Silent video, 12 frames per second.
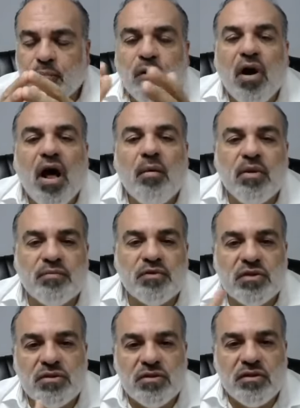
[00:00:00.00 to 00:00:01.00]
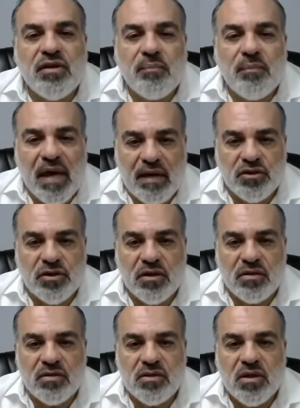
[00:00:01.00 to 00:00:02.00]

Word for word: problems to the patient